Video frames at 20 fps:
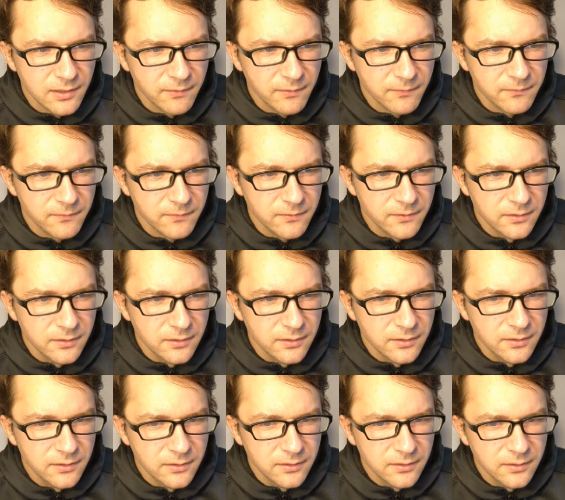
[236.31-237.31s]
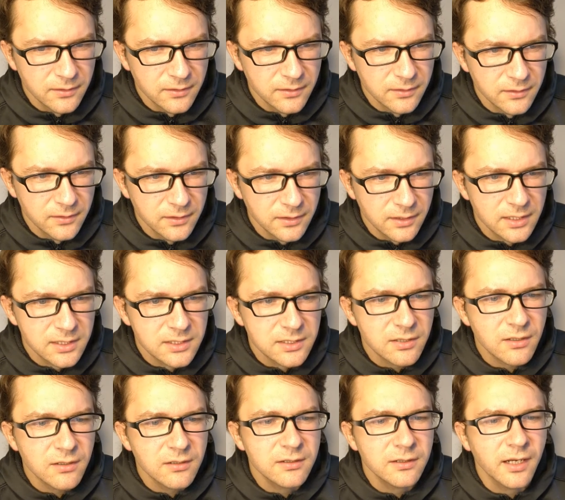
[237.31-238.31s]
of
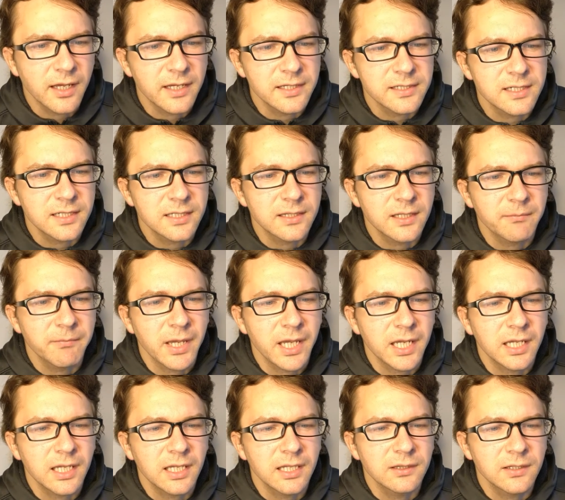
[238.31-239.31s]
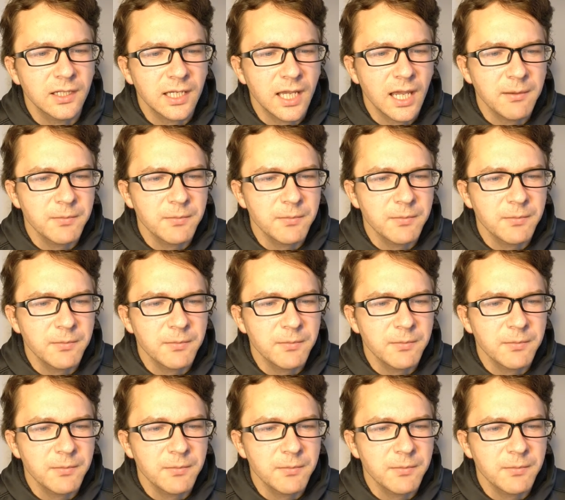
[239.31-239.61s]
internalizing the